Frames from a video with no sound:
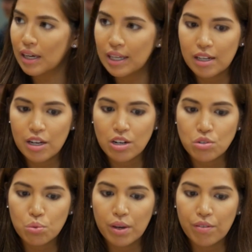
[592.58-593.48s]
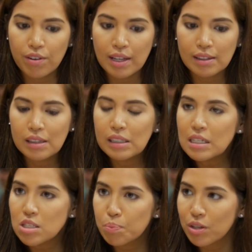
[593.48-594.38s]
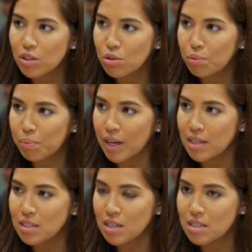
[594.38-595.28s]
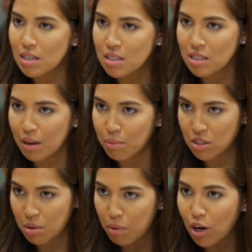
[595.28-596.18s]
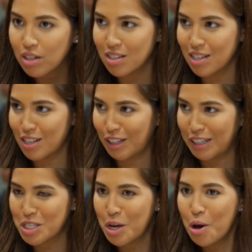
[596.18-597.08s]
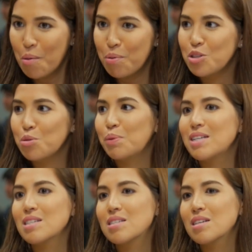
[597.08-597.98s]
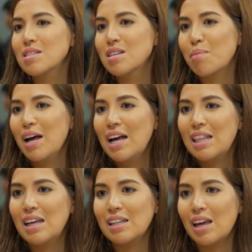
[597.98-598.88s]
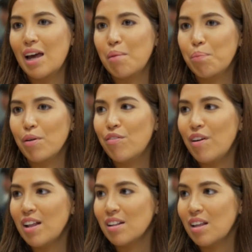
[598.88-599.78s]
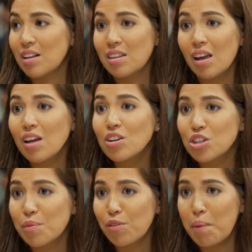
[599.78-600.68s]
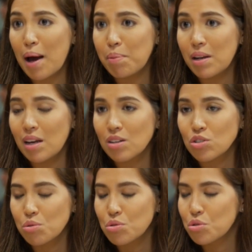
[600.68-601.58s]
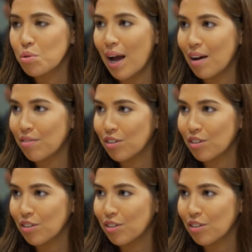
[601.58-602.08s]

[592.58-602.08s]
years we've at least put into place a system? This democracy has at least put into yeah. place a hmm. system hmm. that can prevent a dictatorship from happening so soon after